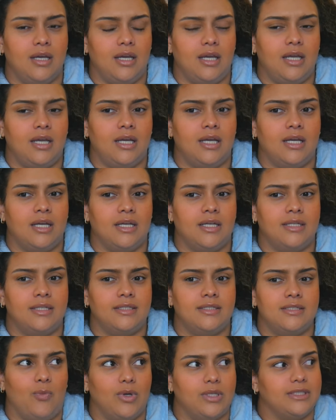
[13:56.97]

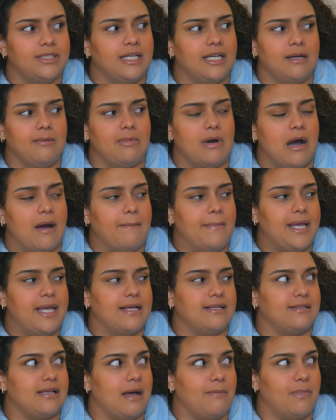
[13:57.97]
And one thing about me
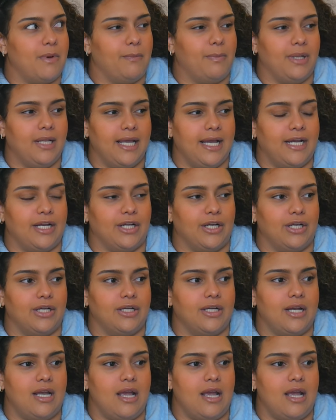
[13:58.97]
is I'm a planner.